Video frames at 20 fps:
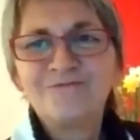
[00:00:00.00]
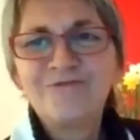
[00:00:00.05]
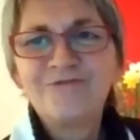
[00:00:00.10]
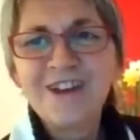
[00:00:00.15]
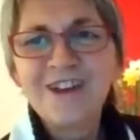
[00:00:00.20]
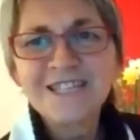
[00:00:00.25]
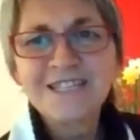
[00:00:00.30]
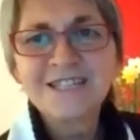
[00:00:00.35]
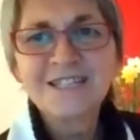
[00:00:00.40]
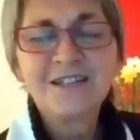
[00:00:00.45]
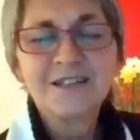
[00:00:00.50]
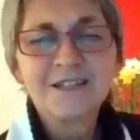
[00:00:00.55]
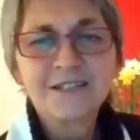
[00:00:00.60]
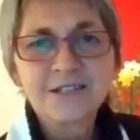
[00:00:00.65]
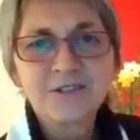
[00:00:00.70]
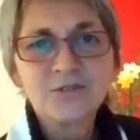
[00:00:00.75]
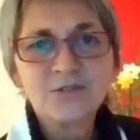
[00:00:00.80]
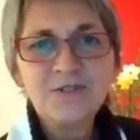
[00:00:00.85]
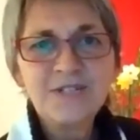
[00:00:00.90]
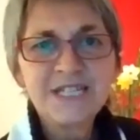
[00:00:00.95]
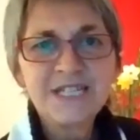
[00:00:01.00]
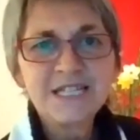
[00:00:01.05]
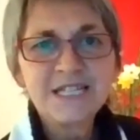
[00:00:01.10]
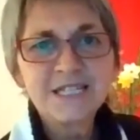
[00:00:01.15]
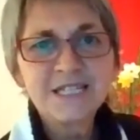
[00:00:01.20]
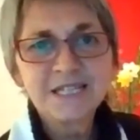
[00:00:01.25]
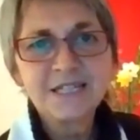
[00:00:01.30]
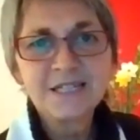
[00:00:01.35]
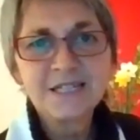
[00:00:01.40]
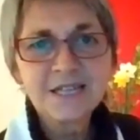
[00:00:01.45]
restless through
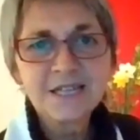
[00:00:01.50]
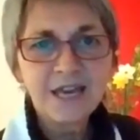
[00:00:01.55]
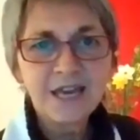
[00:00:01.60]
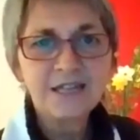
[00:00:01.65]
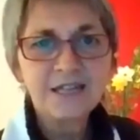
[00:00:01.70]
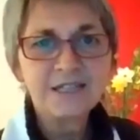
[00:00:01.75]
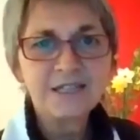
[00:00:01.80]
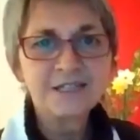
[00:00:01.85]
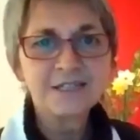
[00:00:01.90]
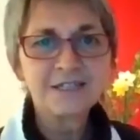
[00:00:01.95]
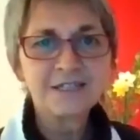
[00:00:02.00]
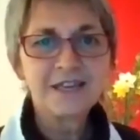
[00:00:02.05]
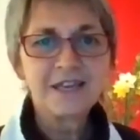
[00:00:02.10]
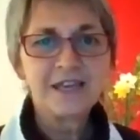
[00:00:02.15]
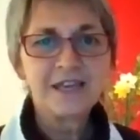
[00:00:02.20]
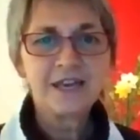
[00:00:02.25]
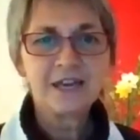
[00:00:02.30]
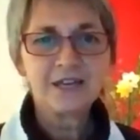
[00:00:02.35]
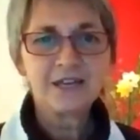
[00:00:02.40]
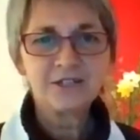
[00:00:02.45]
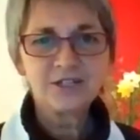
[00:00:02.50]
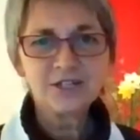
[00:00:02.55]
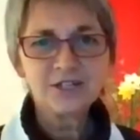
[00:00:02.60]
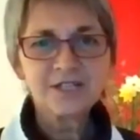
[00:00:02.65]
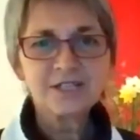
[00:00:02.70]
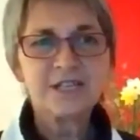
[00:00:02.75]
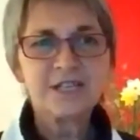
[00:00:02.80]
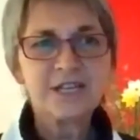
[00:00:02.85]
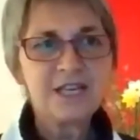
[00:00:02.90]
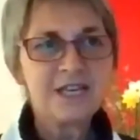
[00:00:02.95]
discontent, and
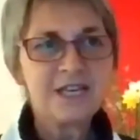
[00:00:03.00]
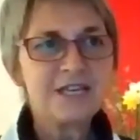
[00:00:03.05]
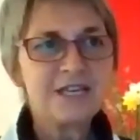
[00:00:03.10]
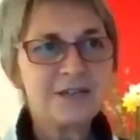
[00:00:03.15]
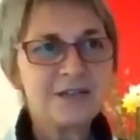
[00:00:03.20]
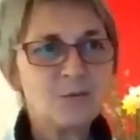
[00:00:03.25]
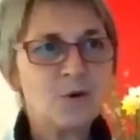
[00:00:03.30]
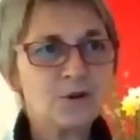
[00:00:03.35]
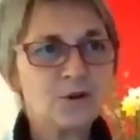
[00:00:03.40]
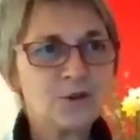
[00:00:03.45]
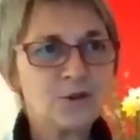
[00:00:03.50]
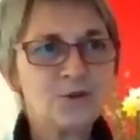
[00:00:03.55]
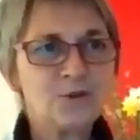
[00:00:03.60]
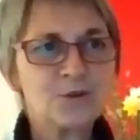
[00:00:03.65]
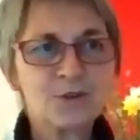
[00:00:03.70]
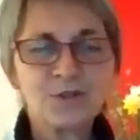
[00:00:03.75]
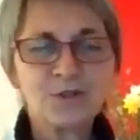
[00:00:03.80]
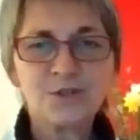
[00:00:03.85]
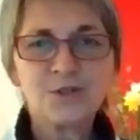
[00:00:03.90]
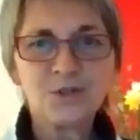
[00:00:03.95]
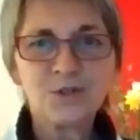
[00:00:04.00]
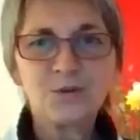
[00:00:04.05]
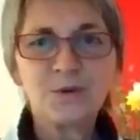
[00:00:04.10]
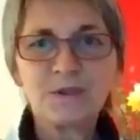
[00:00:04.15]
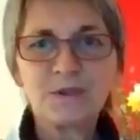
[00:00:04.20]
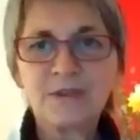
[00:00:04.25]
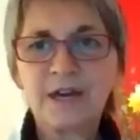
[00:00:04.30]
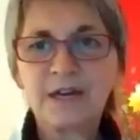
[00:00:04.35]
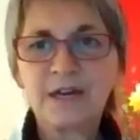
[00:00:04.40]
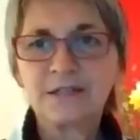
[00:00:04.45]
just see what you can do
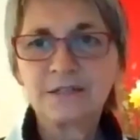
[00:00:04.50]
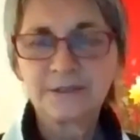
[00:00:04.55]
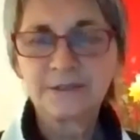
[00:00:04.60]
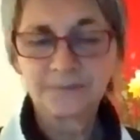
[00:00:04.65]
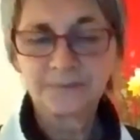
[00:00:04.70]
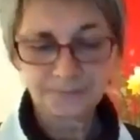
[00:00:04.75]
with that.